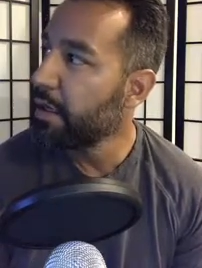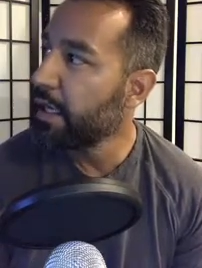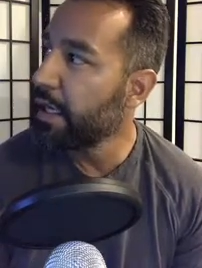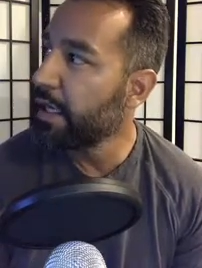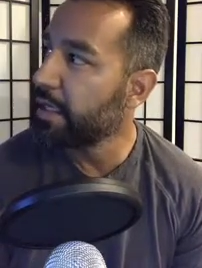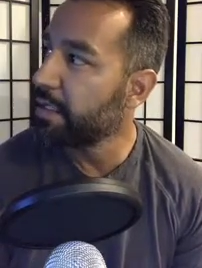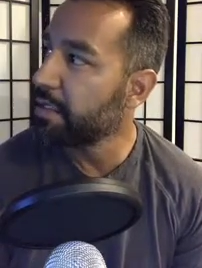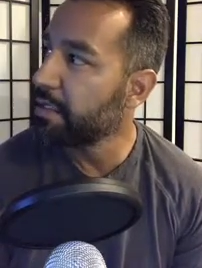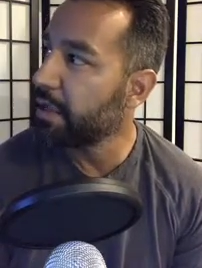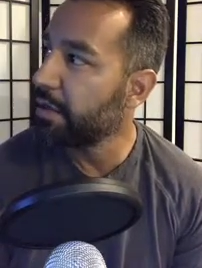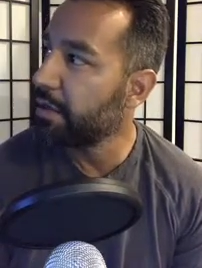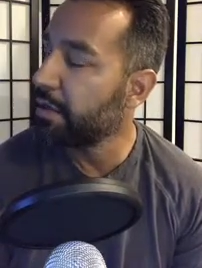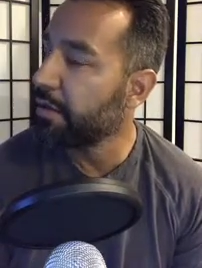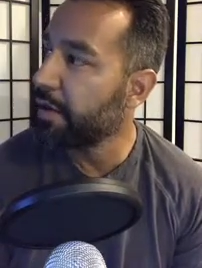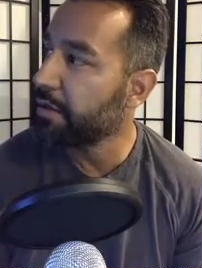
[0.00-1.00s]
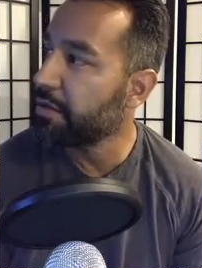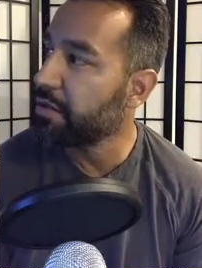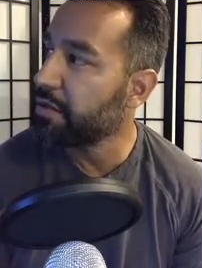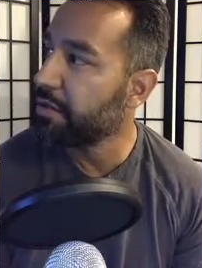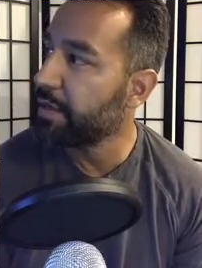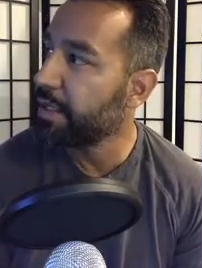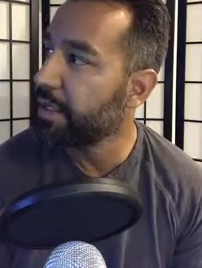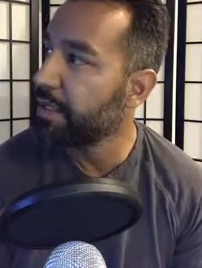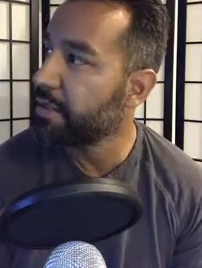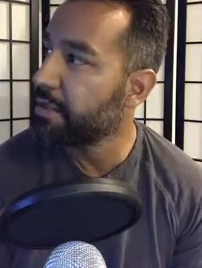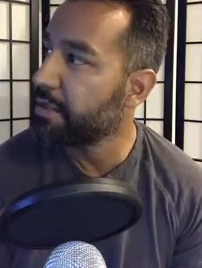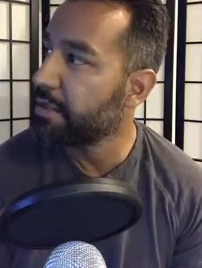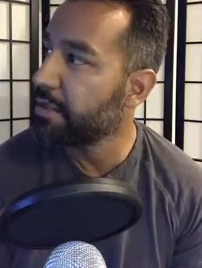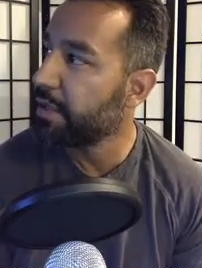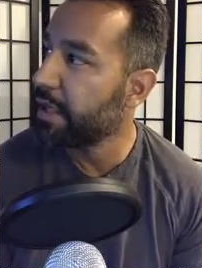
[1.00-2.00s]
and it started around 2 minutes,
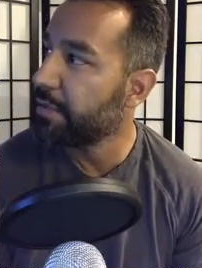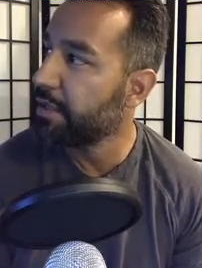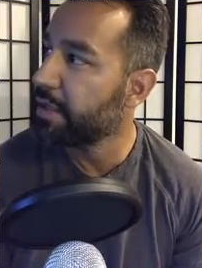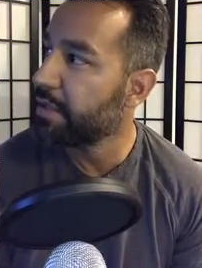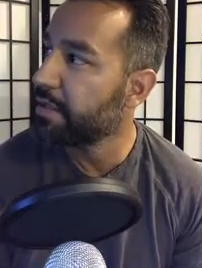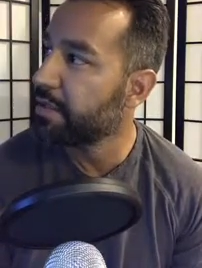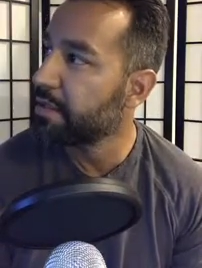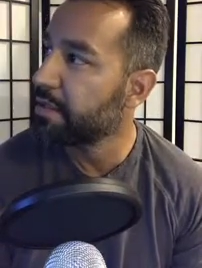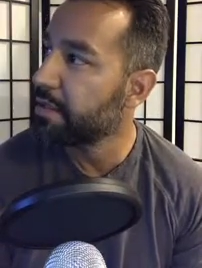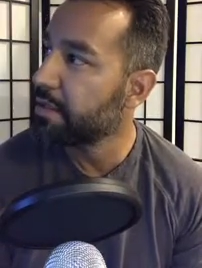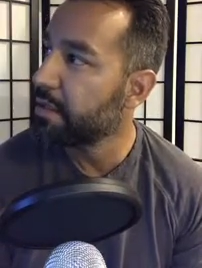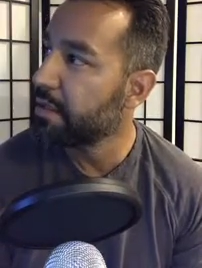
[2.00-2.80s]
so that means